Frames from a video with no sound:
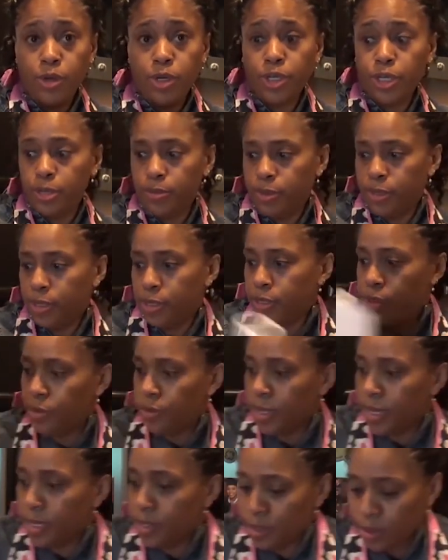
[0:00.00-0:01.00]
your chips
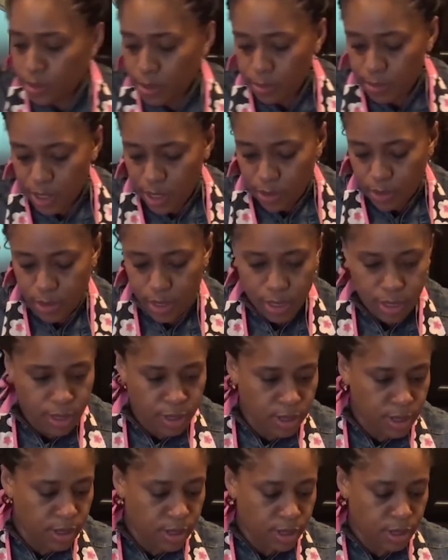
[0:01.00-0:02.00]
and do that. So let me go
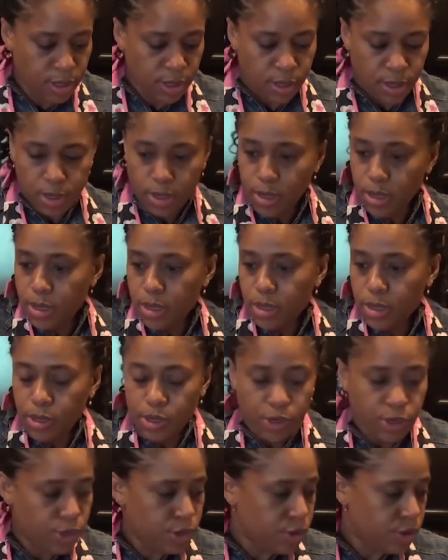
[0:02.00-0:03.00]
ahead
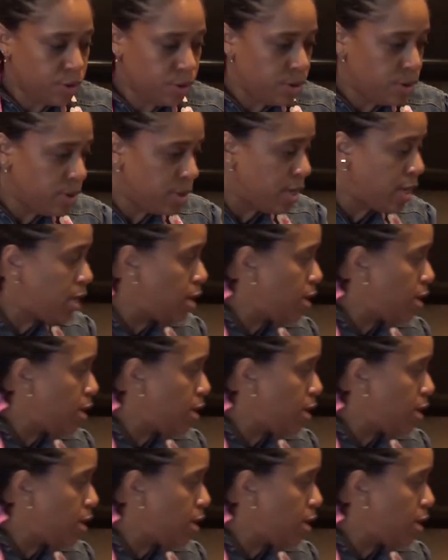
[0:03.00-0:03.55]
and show you